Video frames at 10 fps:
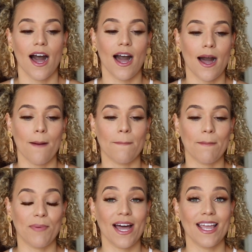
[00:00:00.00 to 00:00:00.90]

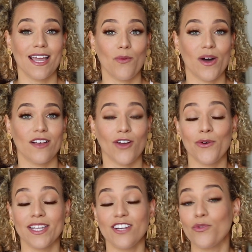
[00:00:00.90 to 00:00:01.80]
But it was
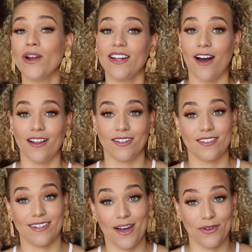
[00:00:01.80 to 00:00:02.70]
only
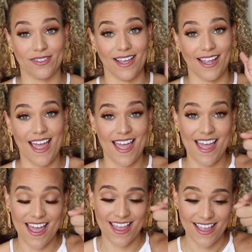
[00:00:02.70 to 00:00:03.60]
$20. And I was like,
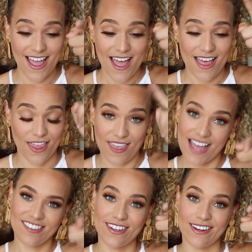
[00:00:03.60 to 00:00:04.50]

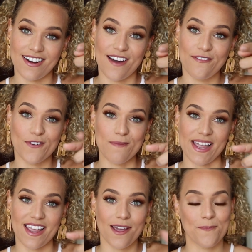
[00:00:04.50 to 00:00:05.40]
that's good enough for
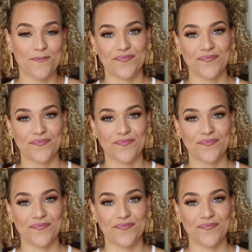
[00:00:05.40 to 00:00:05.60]
me.